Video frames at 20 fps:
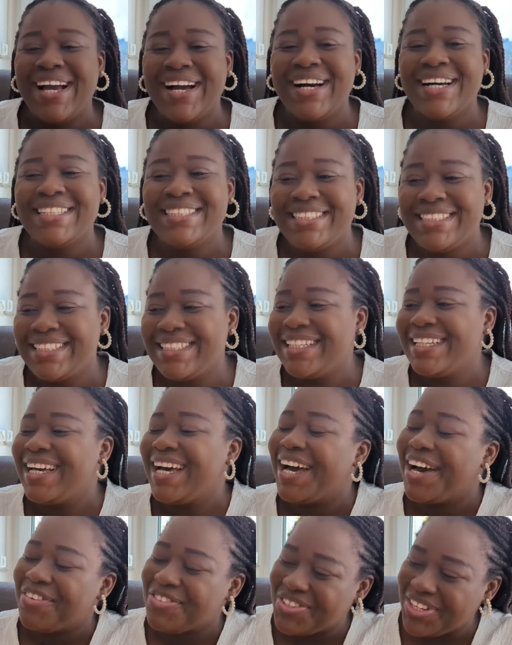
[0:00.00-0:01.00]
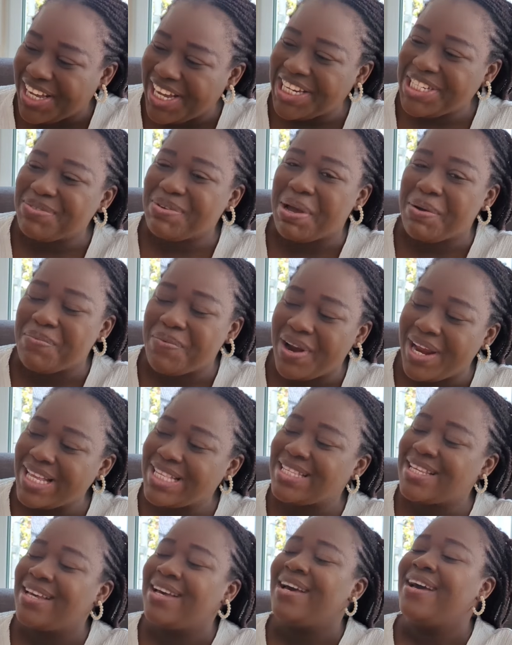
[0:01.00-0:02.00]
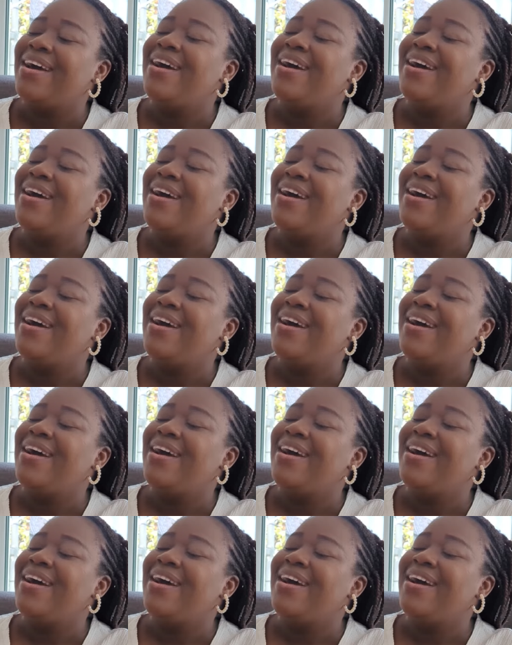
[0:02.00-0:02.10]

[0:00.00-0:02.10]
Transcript: God, I have to catch my breath.